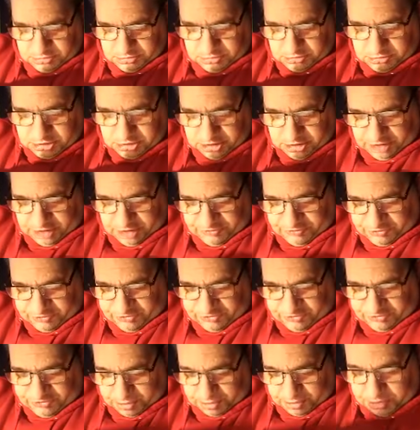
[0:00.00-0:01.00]

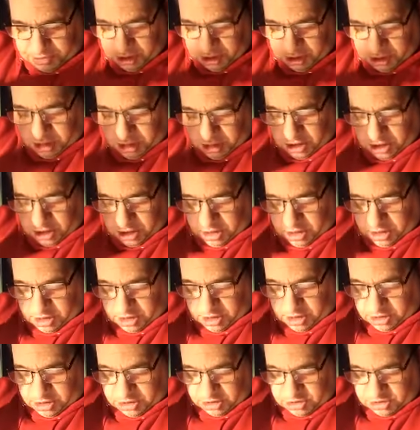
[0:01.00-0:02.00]
film. And it
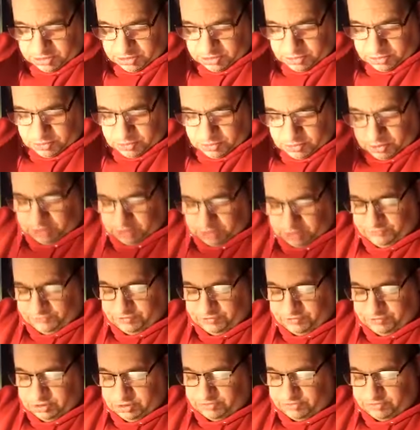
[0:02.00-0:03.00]
is wonderfully
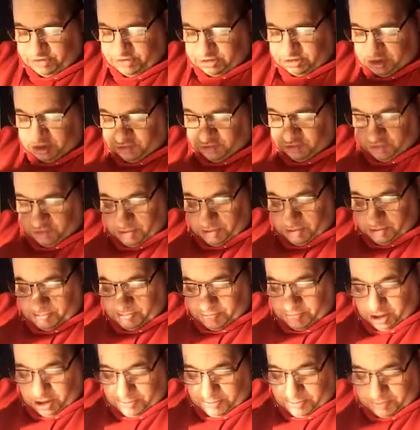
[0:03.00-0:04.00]
directed and written
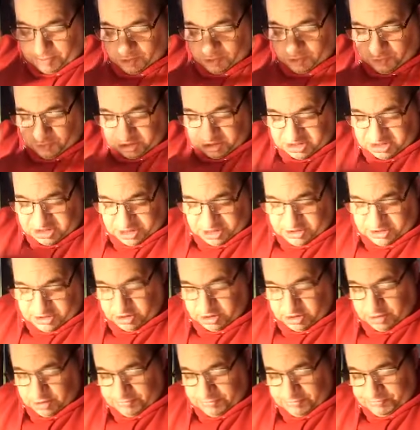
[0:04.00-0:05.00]
by Bill
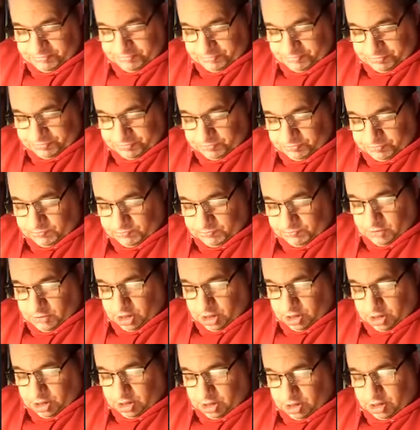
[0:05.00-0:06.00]
Forsyth.
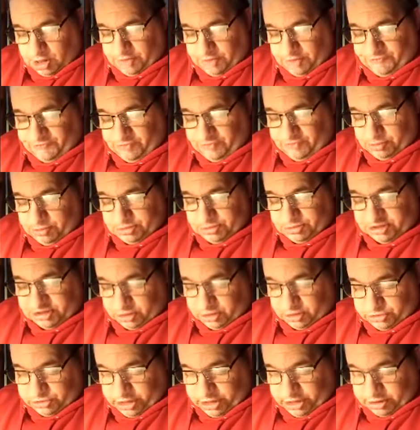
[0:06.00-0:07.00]
The film
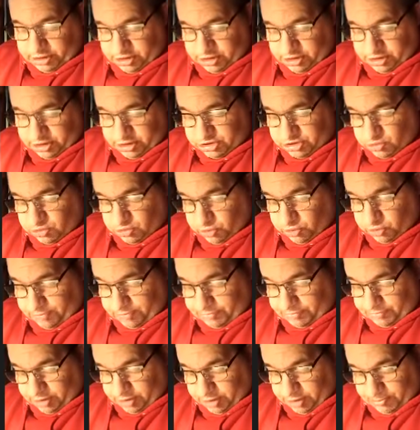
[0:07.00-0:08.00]
soundtrack is scored
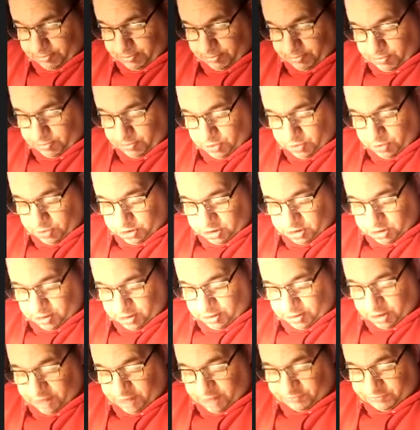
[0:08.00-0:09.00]
by Mark
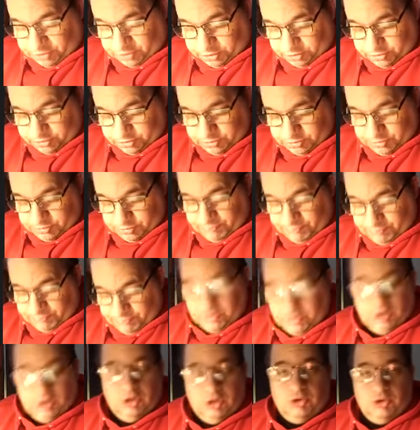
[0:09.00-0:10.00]
Knopfler,
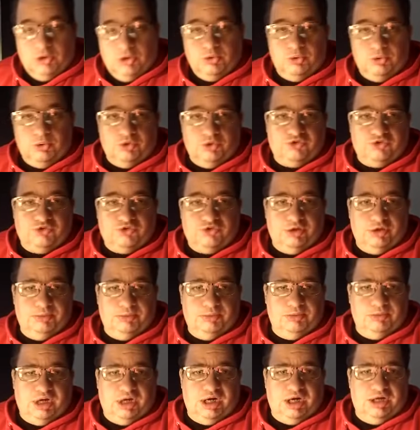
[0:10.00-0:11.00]
who was from
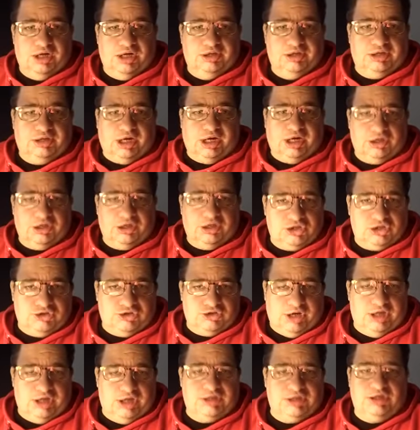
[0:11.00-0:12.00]
Dire
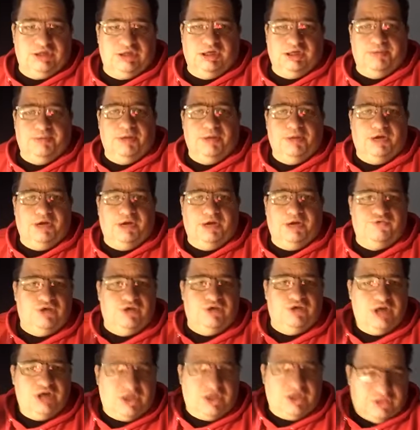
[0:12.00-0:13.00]
Straits. He did Money for
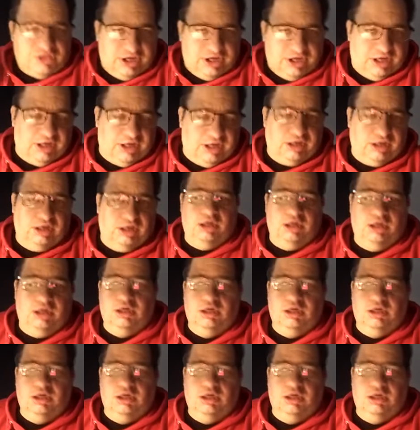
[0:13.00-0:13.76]
Nothing,